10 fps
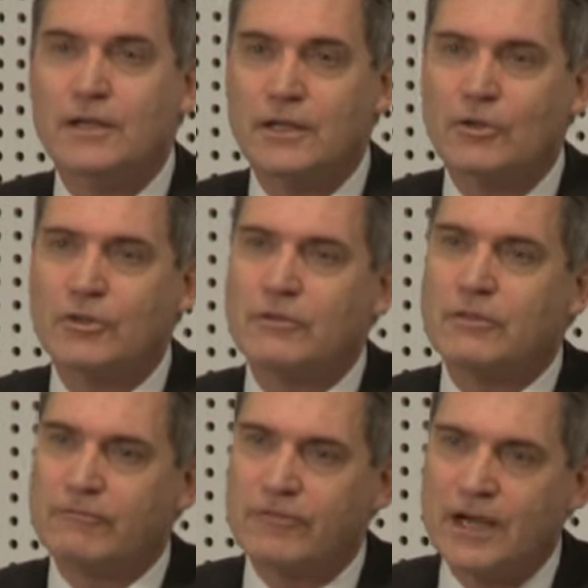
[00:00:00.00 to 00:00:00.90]
you know,
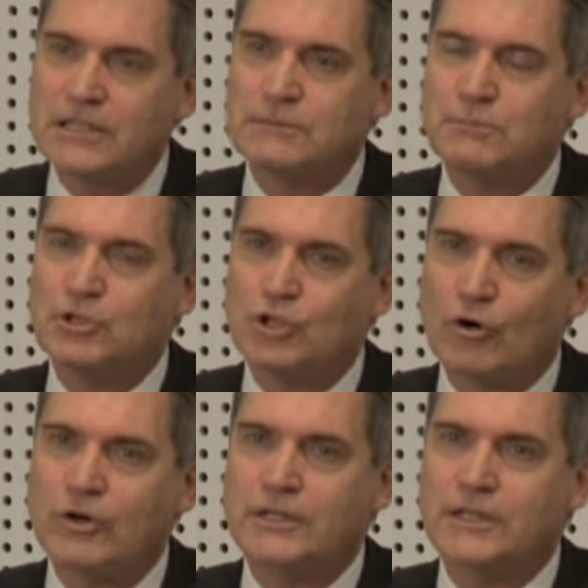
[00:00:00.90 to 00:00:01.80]
the vast
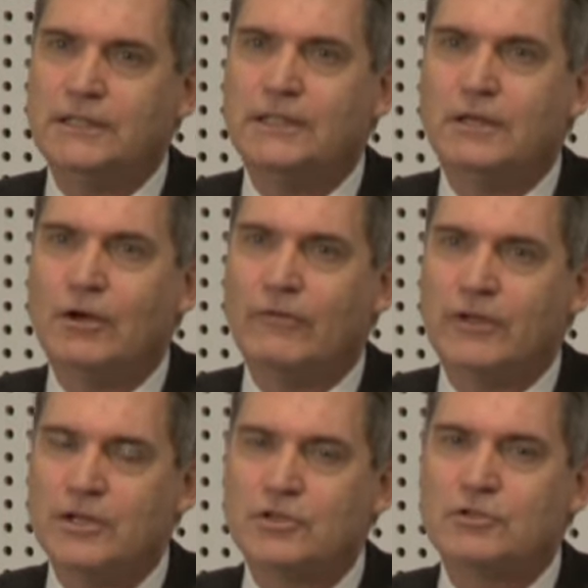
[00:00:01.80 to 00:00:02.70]
majority of
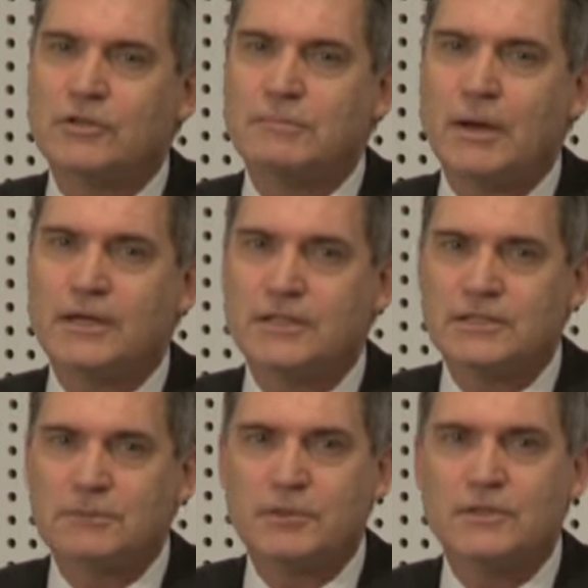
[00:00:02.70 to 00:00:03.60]
industry
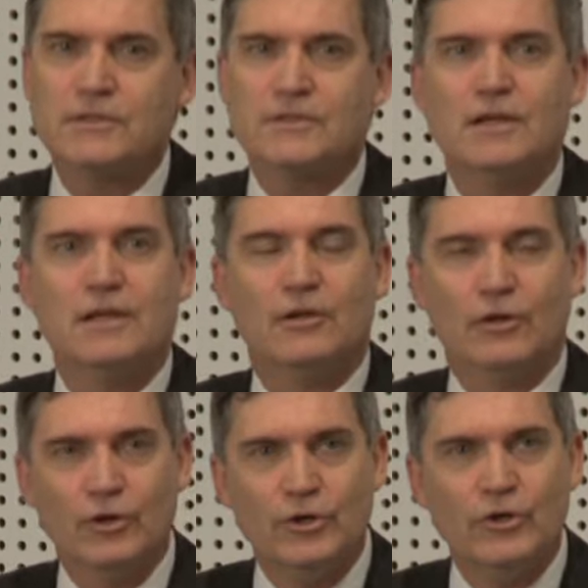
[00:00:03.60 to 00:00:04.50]
participants
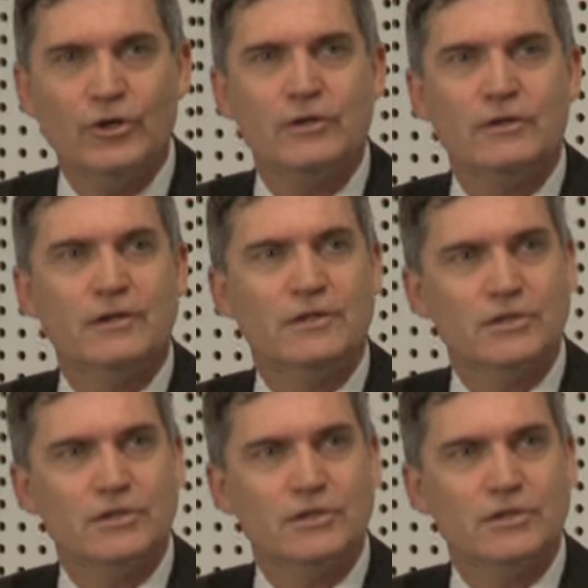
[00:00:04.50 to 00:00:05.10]
learn,